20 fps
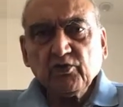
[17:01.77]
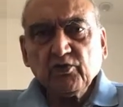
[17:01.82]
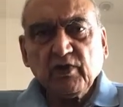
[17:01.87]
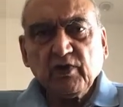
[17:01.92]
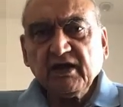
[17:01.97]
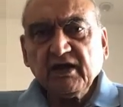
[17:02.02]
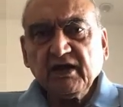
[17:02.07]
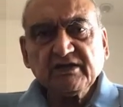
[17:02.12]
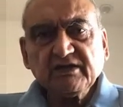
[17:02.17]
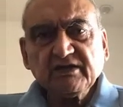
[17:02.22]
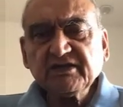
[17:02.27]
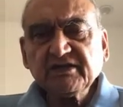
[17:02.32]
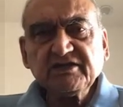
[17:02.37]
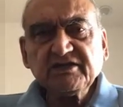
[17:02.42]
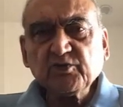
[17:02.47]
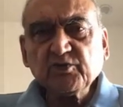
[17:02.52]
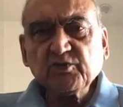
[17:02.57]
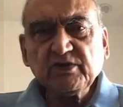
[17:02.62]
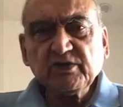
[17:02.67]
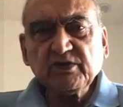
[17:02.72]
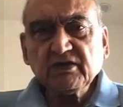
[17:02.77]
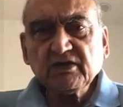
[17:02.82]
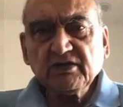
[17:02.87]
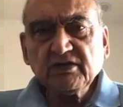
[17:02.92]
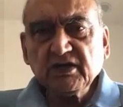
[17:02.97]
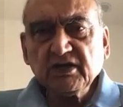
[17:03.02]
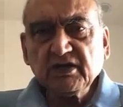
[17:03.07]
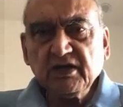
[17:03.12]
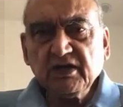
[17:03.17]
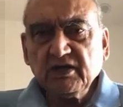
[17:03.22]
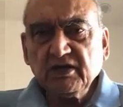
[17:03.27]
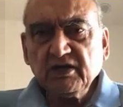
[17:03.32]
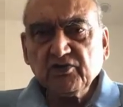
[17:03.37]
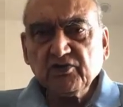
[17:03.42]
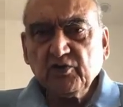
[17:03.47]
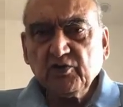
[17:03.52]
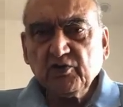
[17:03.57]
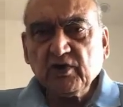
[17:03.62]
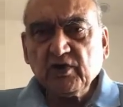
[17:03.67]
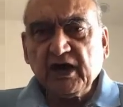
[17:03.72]
You can't answer these.
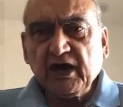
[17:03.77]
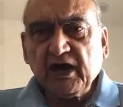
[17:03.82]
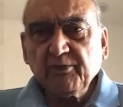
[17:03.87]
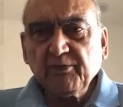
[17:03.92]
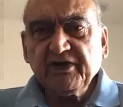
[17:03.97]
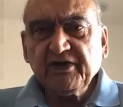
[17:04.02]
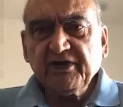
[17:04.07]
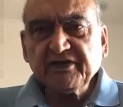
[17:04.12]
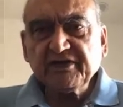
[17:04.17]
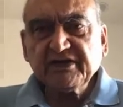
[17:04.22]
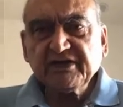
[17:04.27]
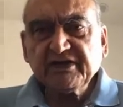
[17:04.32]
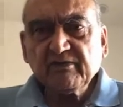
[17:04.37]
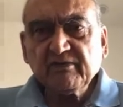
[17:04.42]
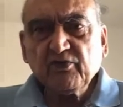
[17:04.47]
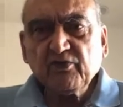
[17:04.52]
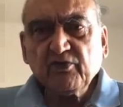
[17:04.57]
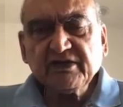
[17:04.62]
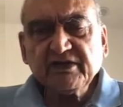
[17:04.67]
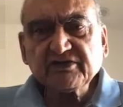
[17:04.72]
You see, you can't be rigid